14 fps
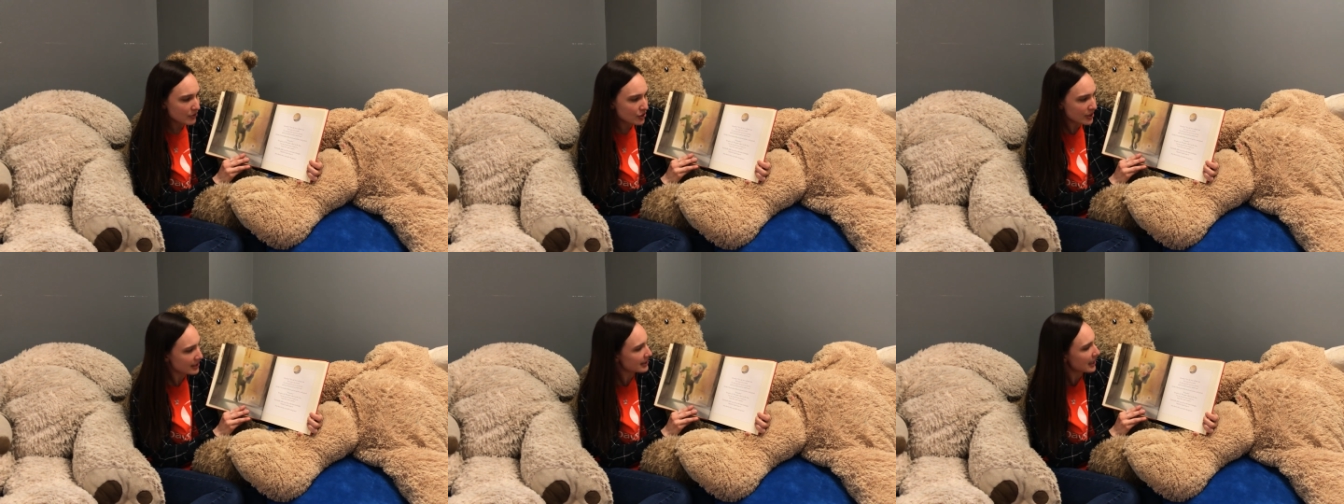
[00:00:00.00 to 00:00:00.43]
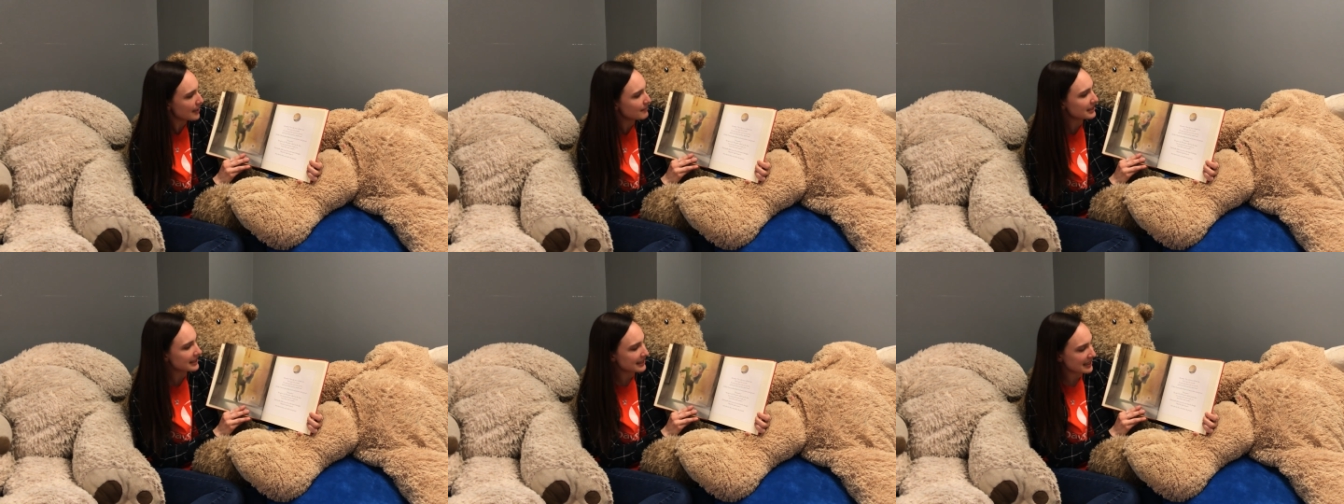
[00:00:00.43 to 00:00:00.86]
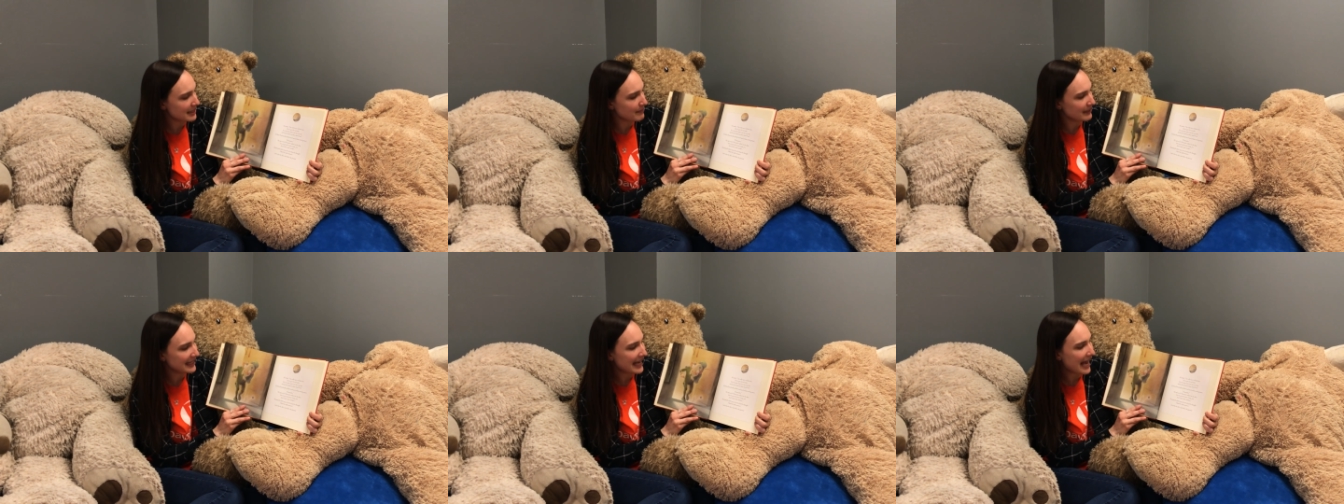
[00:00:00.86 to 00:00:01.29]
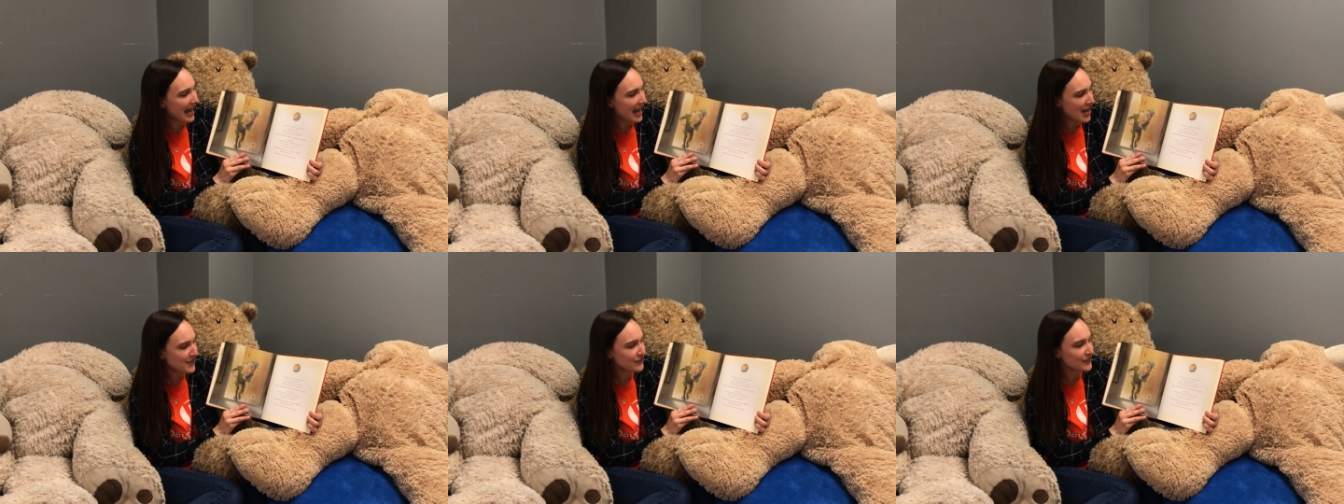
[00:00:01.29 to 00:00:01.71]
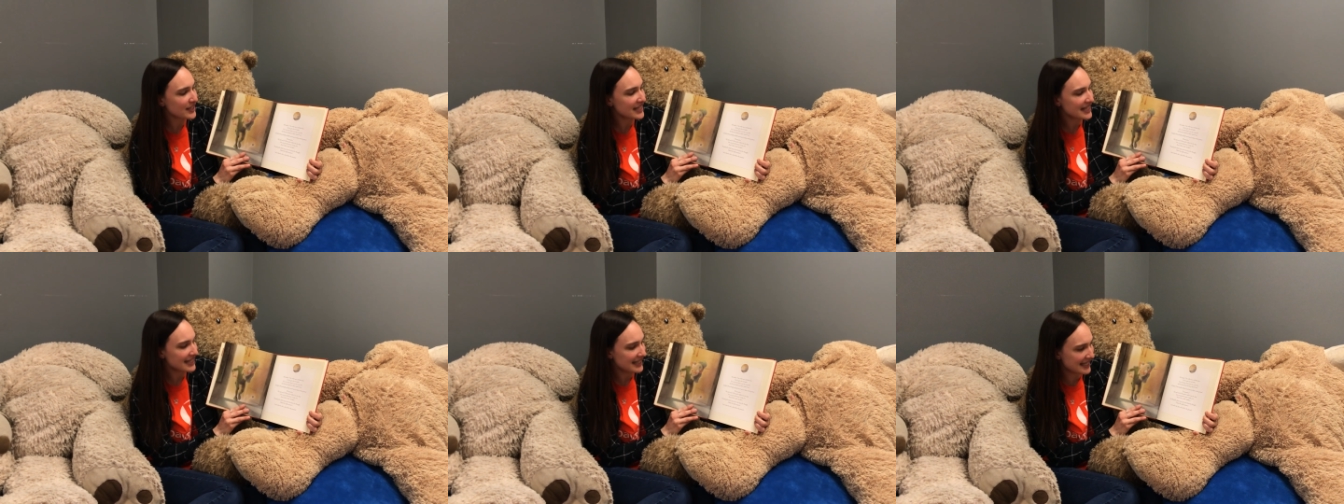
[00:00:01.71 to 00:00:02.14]
just come to see me
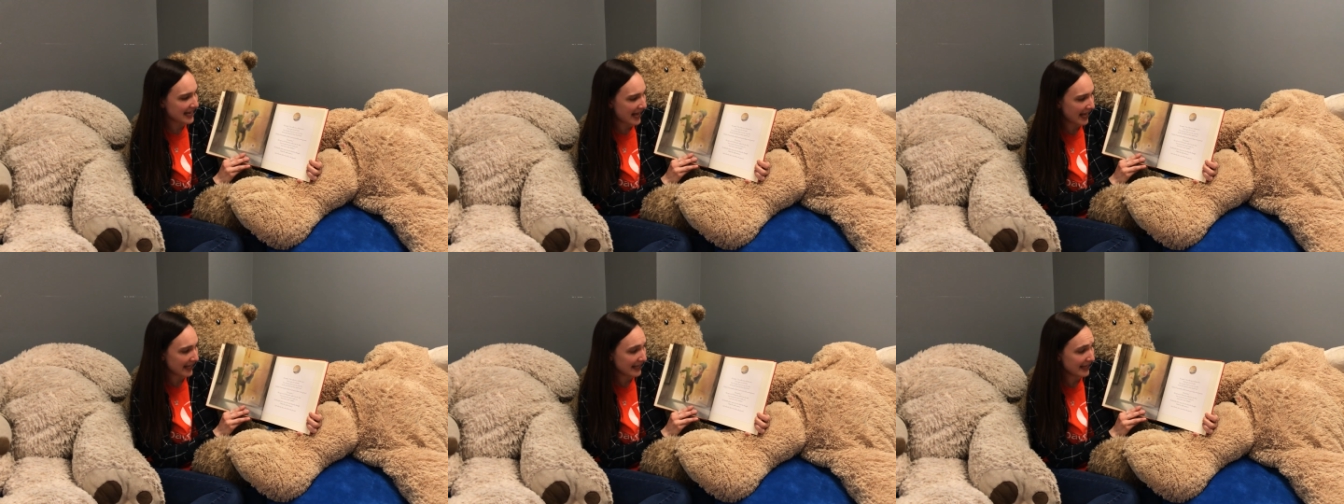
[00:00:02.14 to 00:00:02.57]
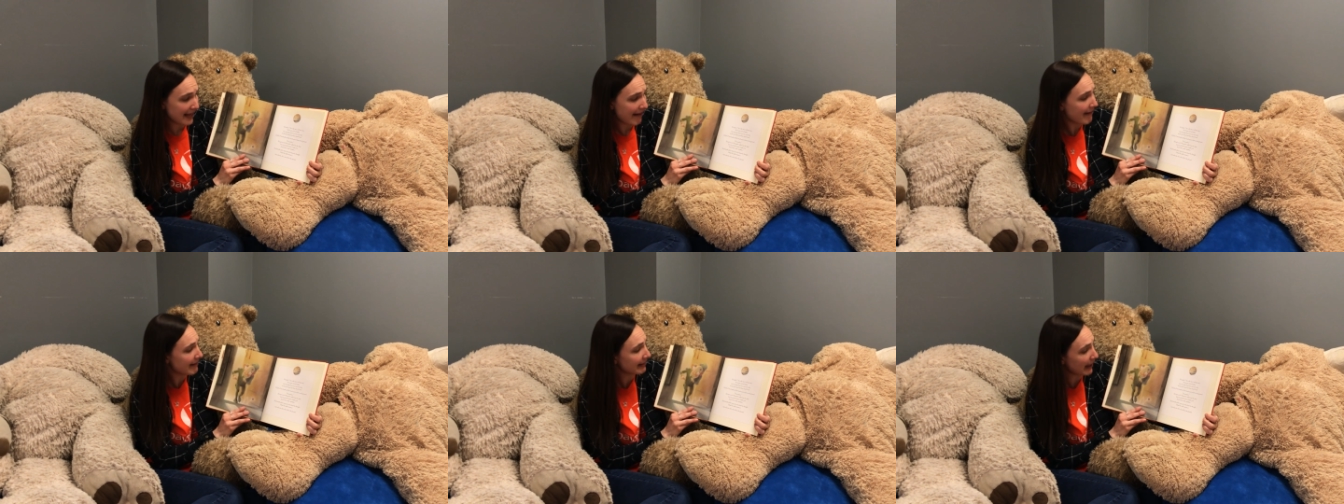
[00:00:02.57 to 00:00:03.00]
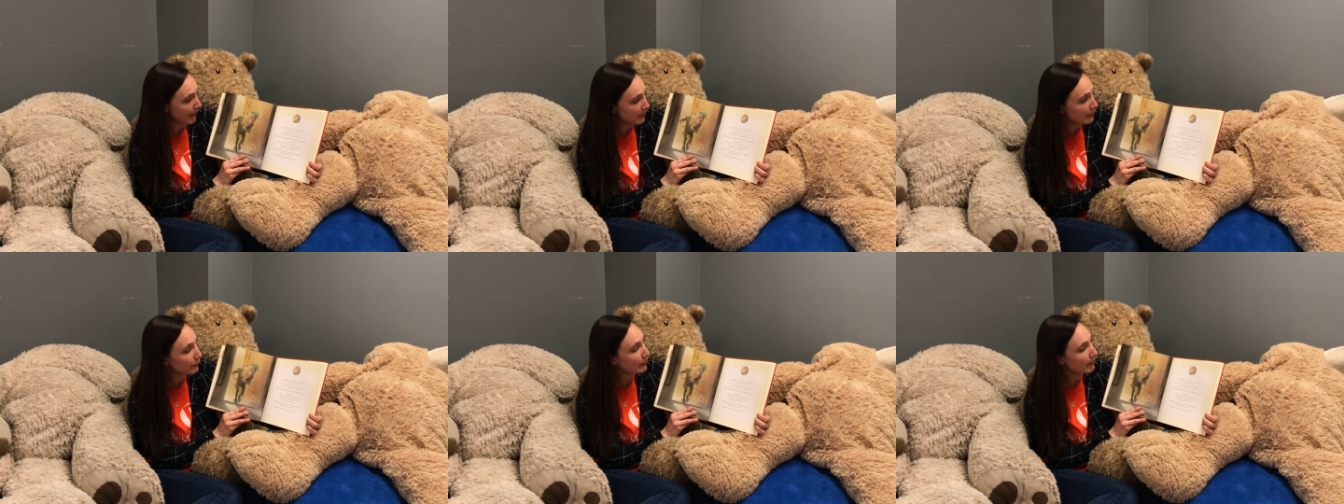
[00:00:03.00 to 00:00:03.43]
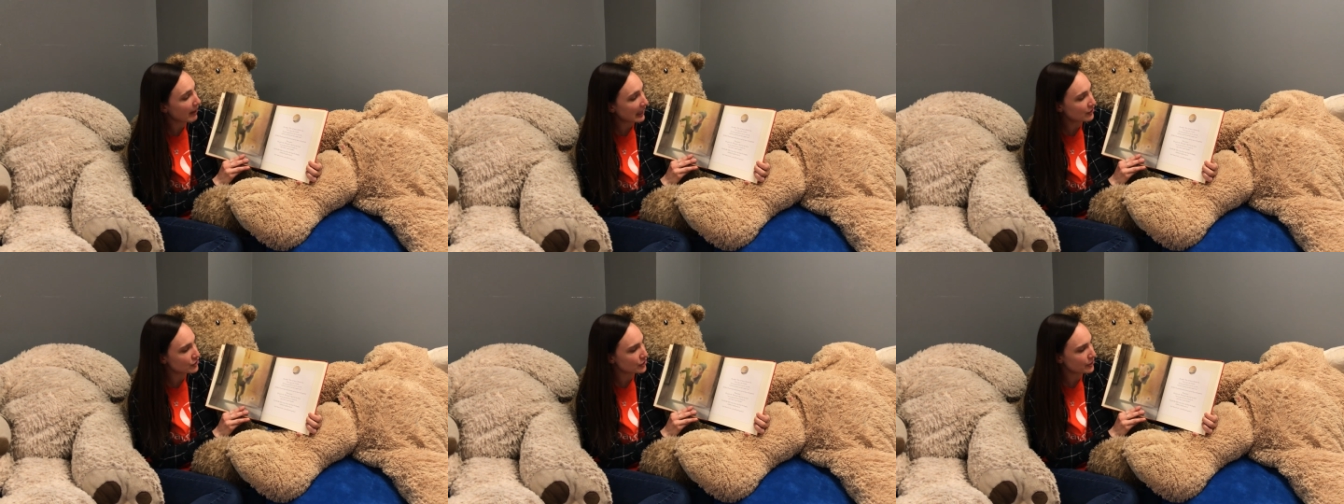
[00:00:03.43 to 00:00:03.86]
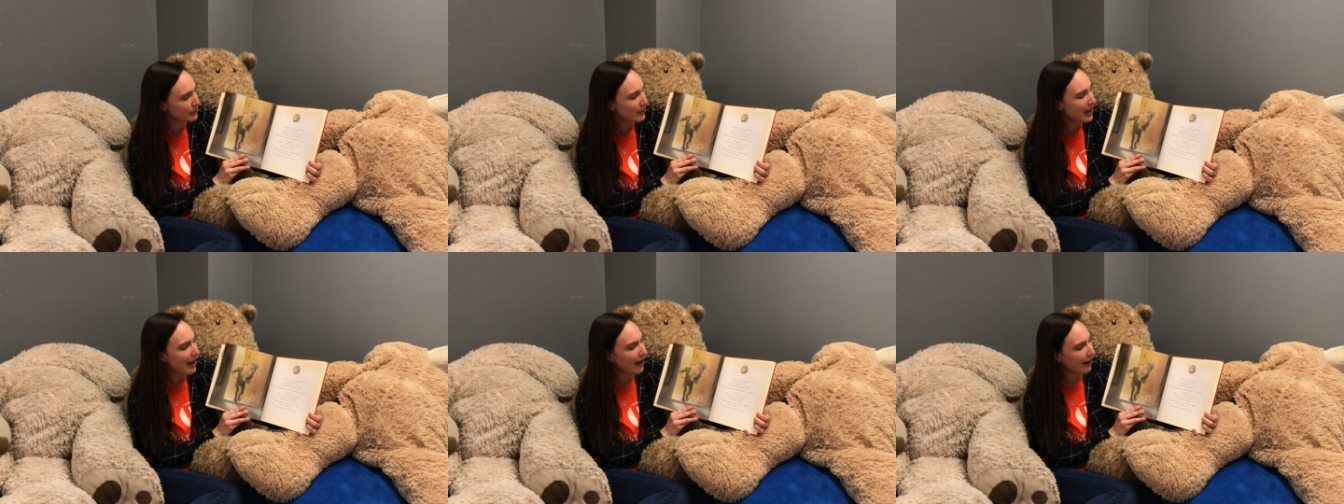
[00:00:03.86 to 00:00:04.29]
every day and let me remind you